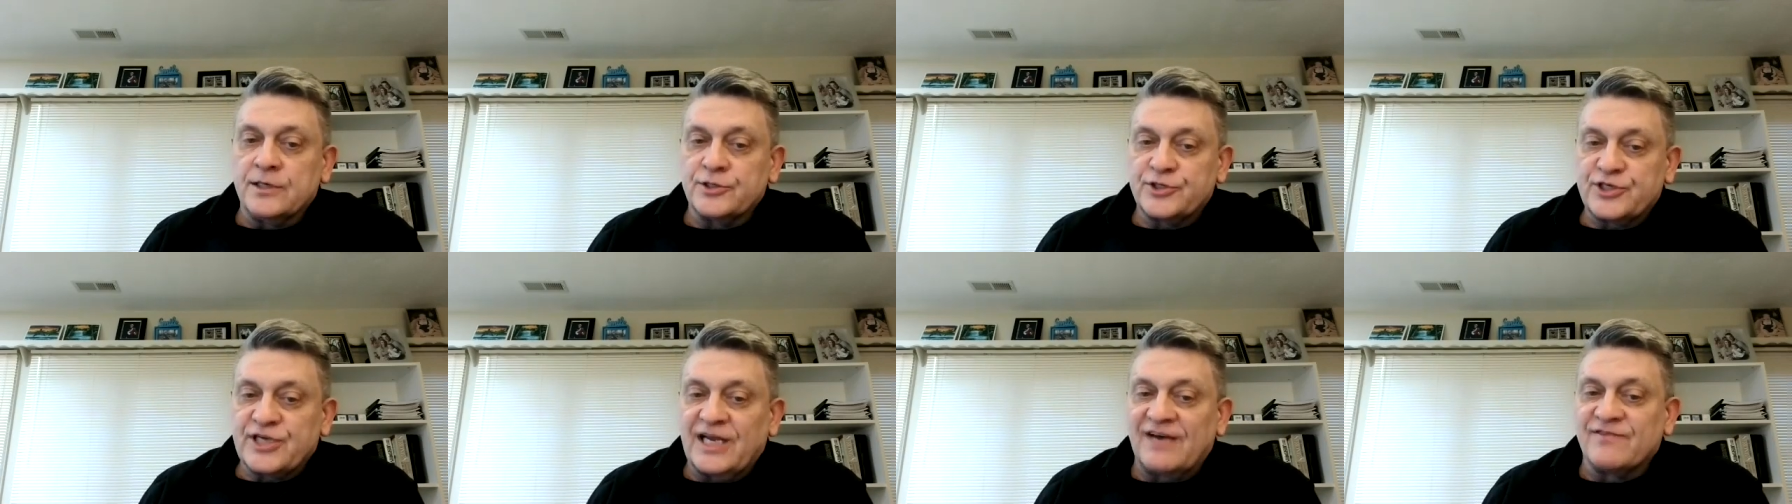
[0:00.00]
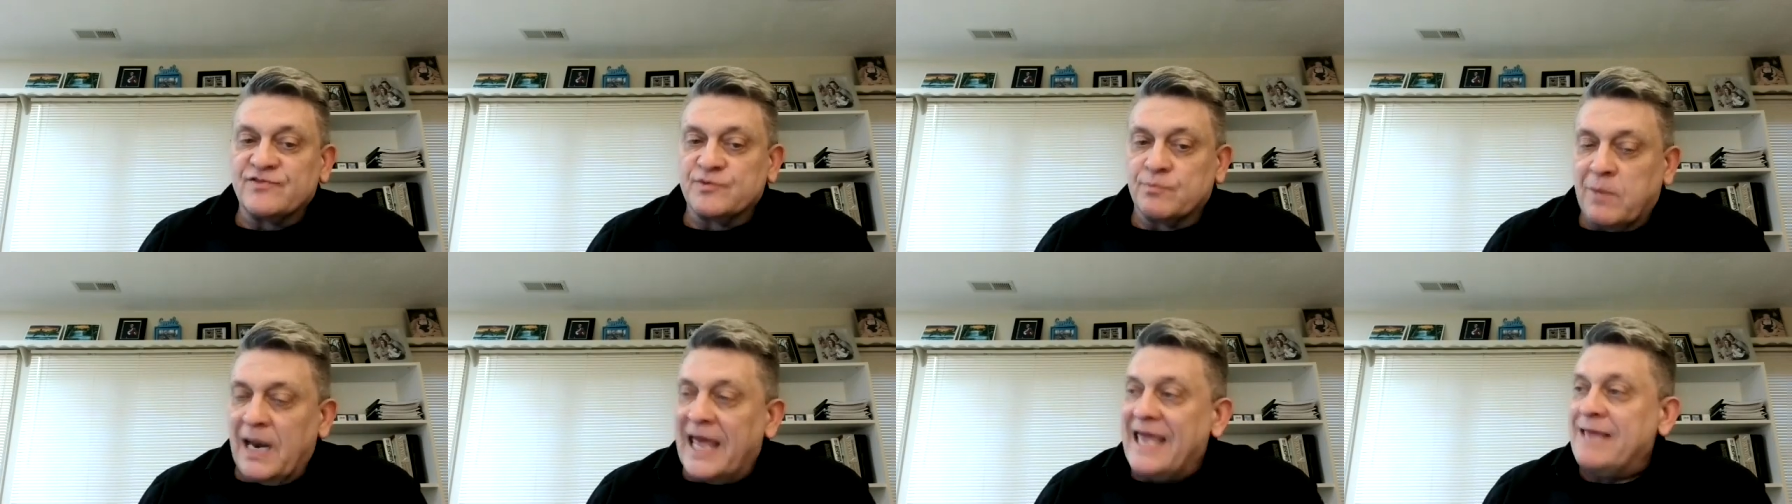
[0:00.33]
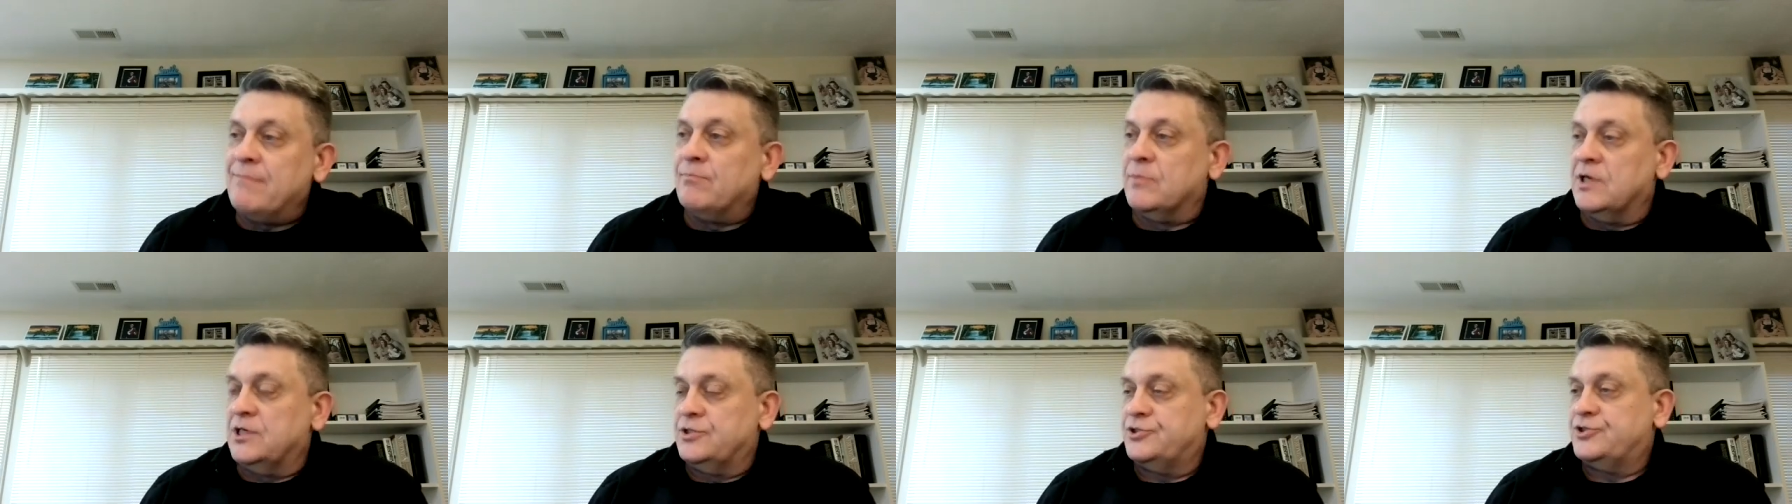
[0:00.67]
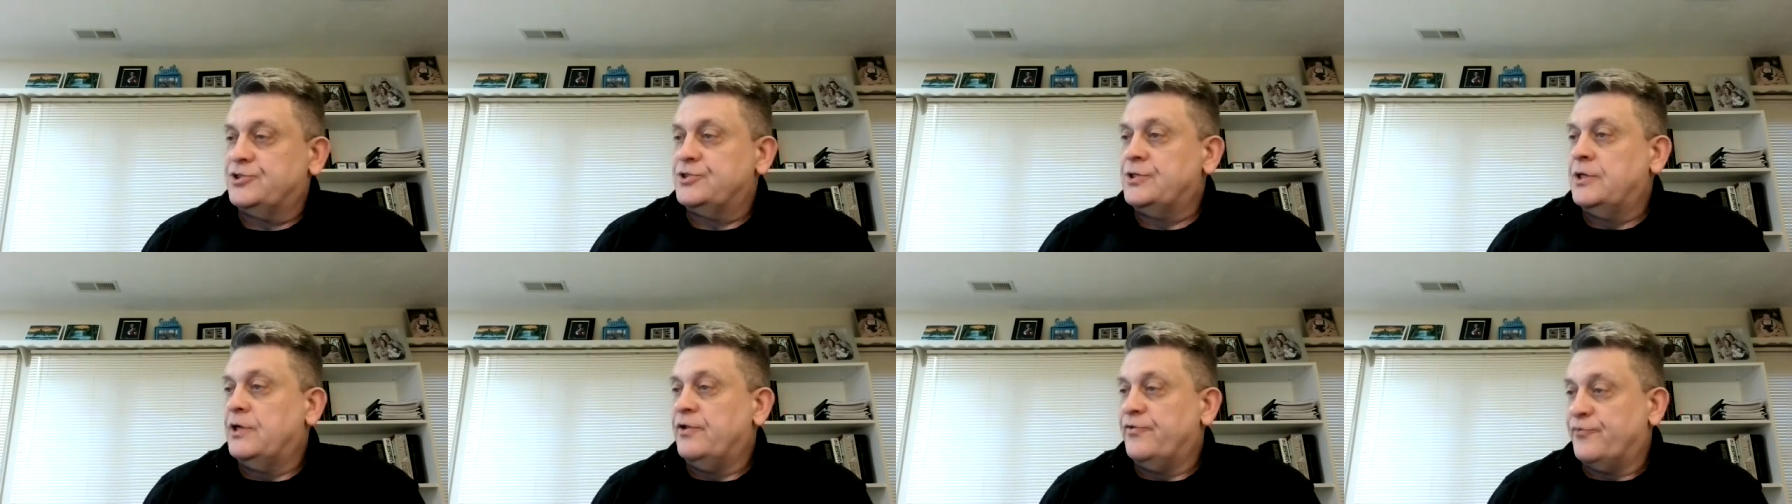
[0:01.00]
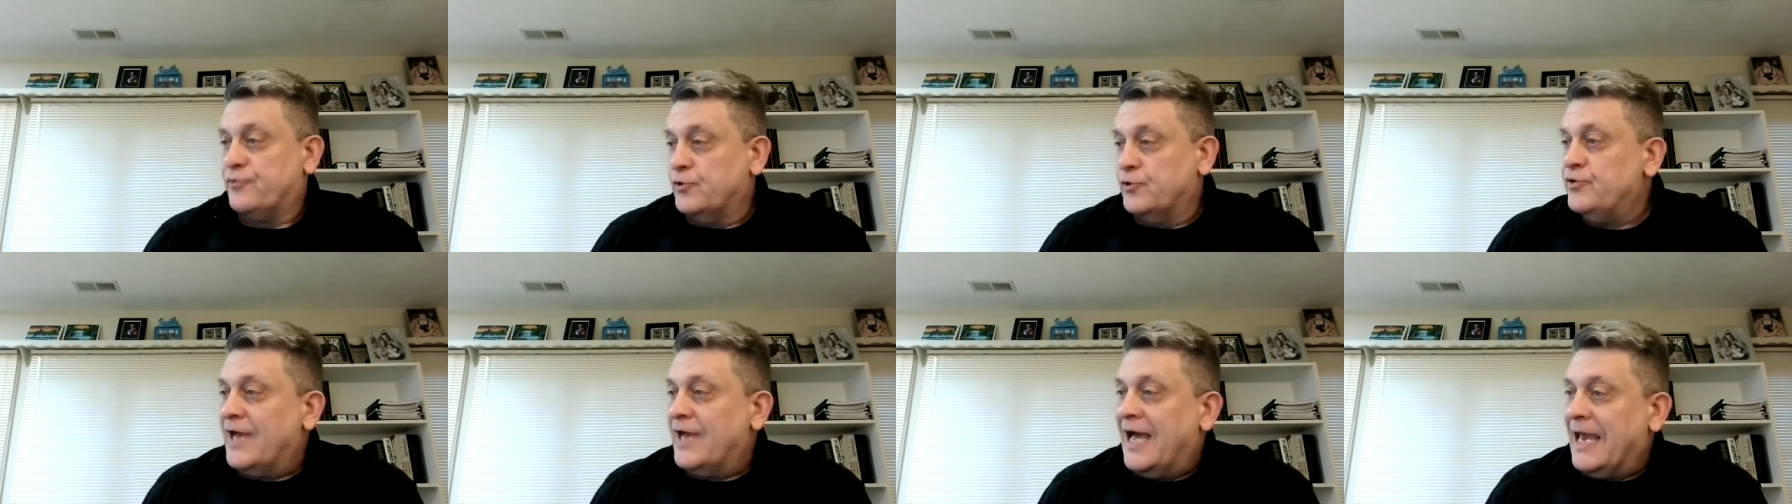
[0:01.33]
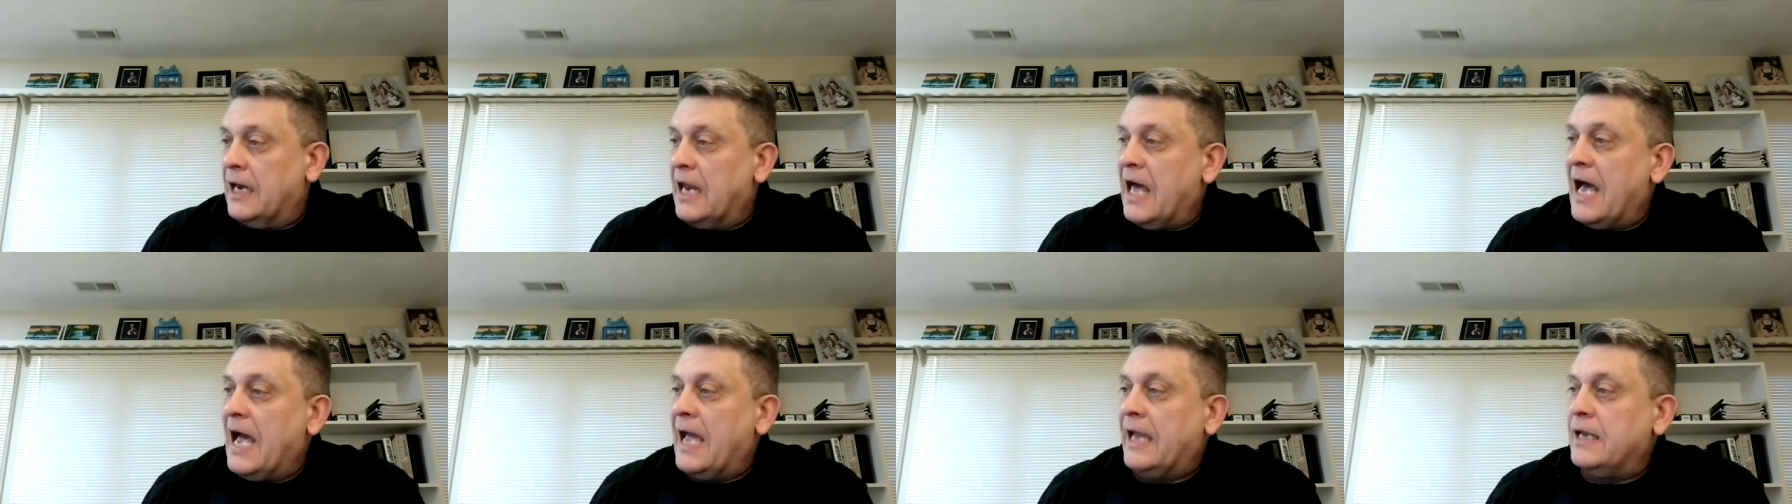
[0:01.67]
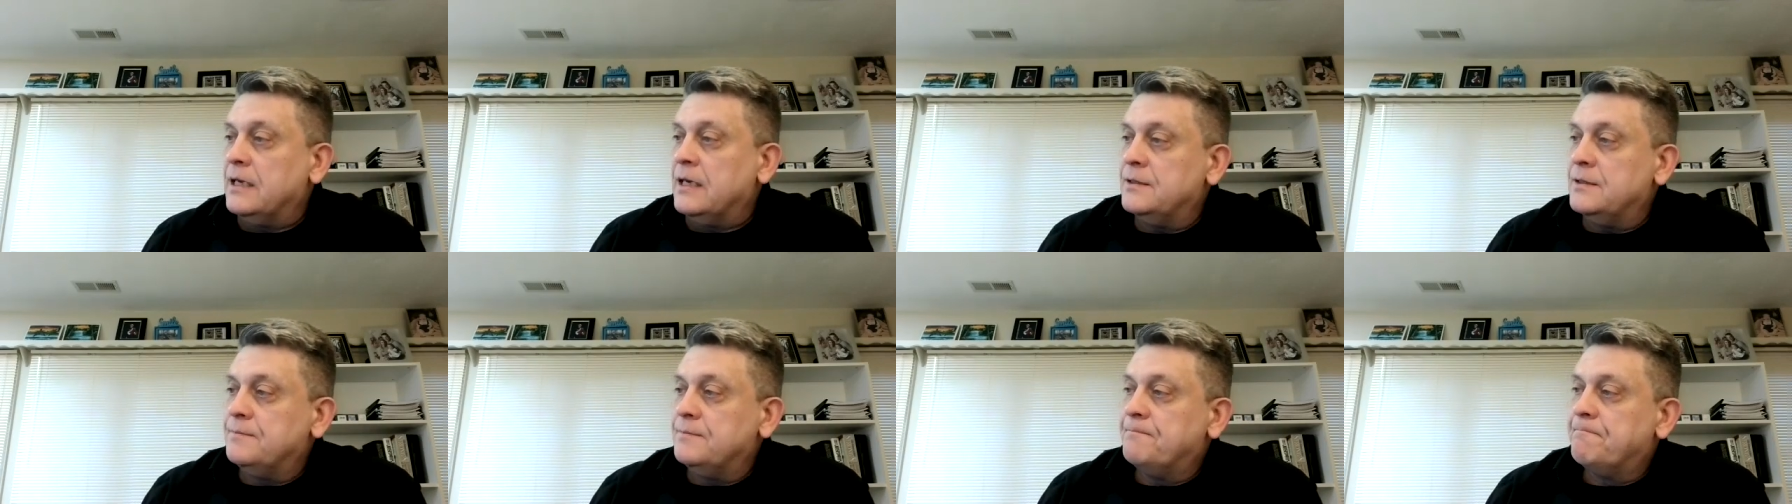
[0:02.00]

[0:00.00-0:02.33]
ourselves blameless through that light.